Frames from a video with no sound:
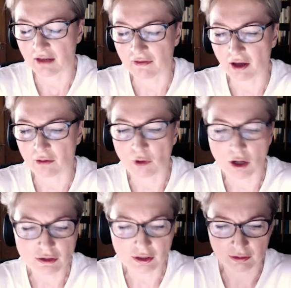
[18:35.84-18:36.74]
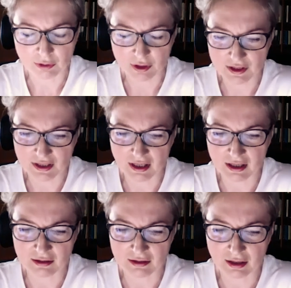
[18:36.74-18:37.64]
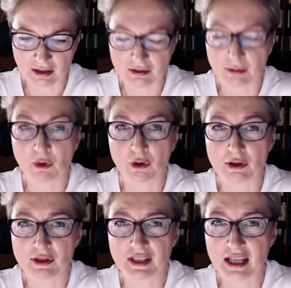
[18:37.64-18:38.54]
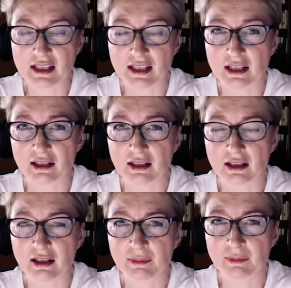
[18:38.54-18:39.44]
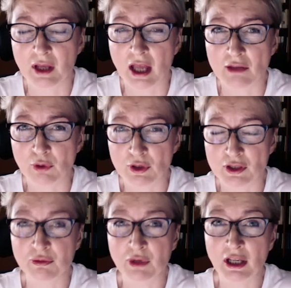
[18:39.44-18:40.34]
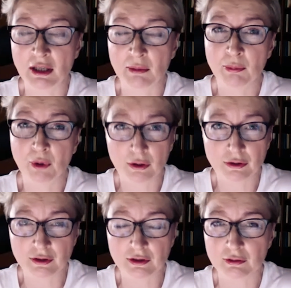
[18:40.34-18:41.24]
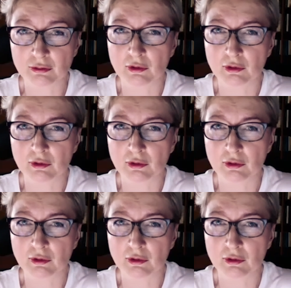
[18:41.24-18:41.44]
if I wonder what's the moral standing and what's really important,